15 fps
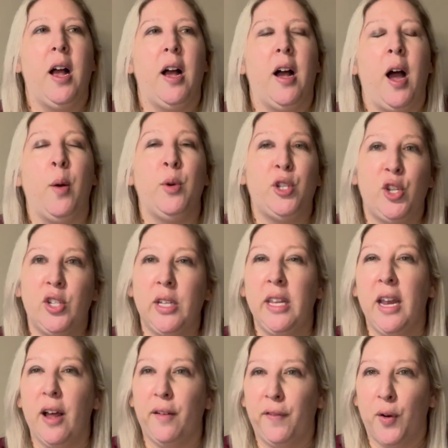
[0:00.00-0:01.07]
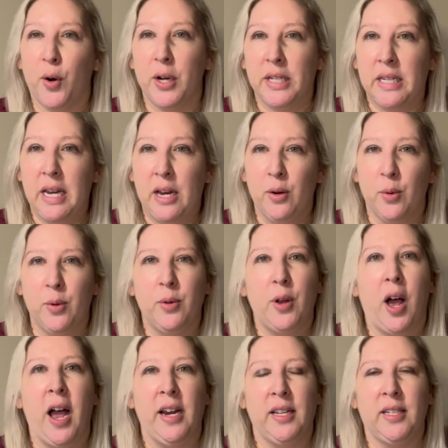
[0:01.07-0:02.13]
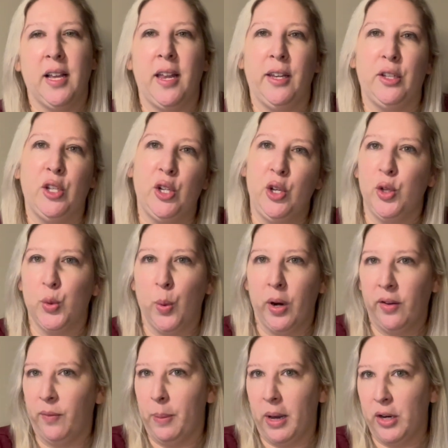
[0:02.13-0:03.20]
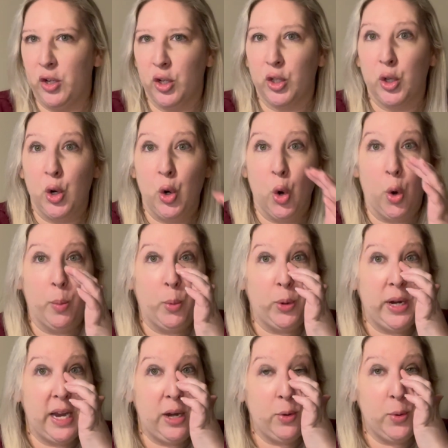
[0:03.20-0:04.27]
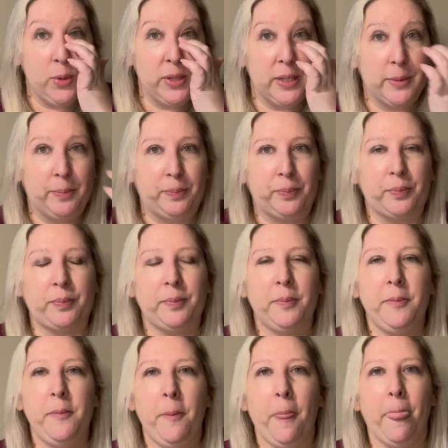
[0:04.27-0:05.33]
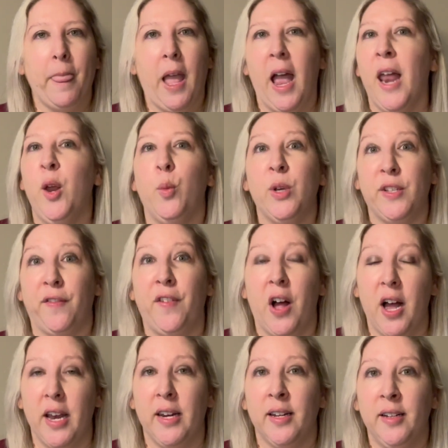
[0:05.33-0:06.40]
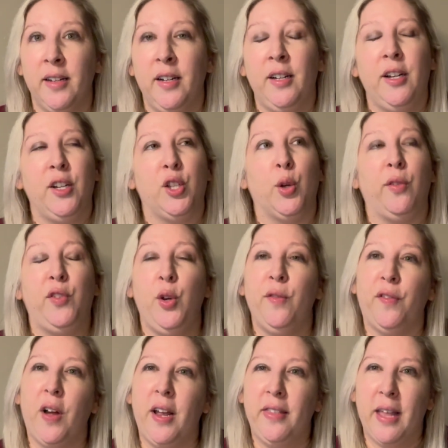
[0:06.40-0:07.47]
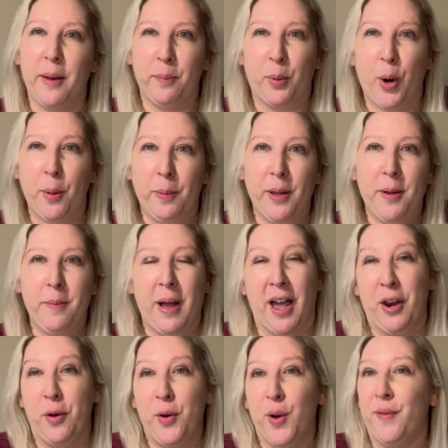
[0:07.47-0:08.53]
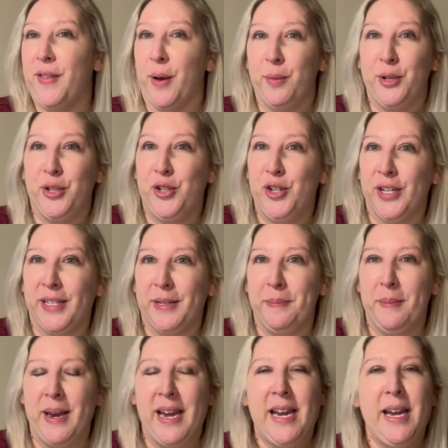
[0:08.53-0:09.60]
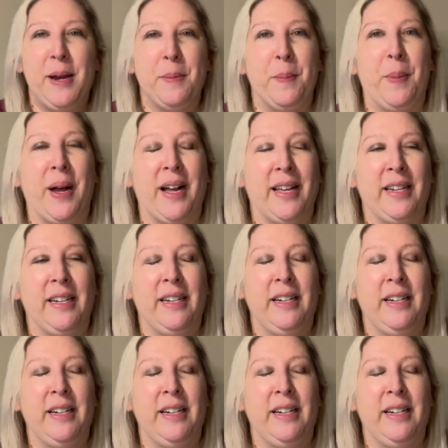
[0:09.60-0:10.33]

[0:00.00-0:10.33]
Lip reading: I was using the Owl Forest needle. I decided to use one of my just normal needles and it was fine. So if you find that problem, I don't know if that was just me, but